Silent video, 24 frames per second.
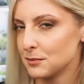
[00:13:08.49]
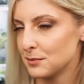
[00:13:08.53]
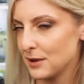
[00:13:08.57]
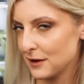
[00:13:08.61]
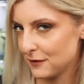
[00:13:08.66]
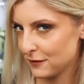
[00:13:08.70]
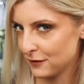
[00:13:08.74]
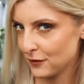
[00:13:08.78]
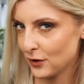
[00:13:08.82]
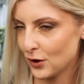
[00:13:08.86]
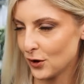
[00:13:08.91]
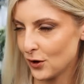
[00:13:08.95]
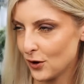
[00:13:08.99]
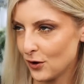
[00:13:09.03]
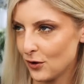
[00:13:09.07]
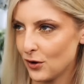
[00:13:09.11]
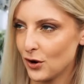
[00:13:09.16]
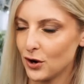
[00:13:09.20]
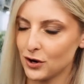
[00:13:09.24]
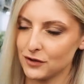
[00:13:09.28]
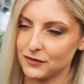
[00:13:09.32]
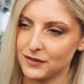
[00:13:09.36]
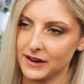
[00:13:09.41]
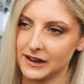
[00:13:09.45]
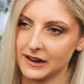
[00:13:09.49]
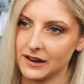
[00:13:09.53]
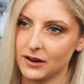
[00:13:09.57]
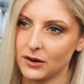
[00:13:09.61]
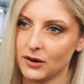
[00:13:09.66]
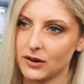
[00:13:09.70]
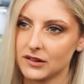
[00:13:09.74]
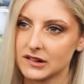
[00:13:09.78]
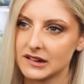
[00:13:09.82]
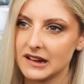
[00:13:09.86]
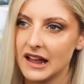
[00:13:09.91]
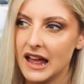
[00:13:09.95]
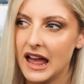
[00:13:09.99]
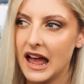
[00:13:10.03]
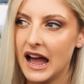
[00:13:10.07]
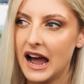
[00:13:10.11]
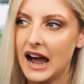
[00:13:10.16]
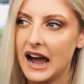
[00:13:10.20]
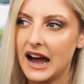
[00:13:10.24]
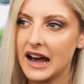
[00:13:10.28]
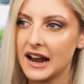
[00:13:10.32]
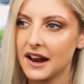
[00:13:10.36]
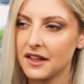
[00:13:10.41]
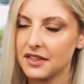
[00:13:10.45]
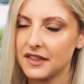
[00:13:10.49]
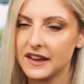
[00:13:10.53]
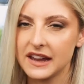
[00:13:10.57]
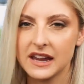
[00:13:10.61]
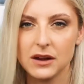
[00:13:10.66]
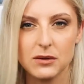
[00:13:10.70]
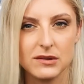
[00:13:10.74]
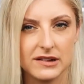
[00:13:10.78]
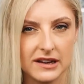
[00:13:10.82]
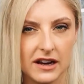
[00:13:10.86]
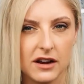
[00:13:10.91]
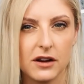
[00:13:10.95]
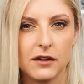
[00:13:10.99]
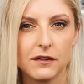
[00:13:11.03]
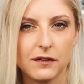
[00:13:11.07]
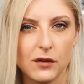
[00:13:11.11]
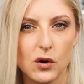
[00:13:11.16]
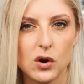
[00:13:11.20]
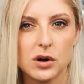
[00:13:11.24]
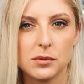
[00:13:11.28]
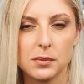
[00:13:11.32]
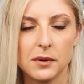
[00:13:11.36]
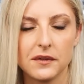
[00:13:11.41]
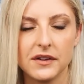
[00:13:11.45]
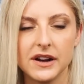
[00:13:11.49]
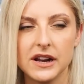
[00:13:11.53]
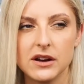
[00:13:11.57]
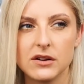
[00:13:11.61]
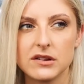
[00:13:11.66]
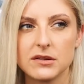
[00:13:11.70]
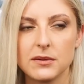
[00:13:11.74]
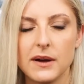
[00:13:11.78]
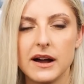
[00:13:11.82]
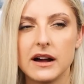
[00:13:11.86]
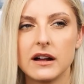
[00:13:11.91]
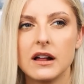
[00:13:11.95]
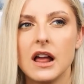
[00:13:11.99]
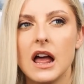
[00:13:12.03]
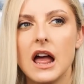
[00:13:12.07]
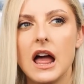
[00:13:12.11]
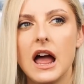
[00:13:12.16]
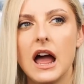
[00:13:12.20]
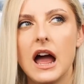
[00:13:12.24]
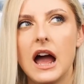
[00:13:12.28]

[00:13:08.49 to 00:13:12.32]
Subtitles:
before on videos, and I think it was in an affordable video as well.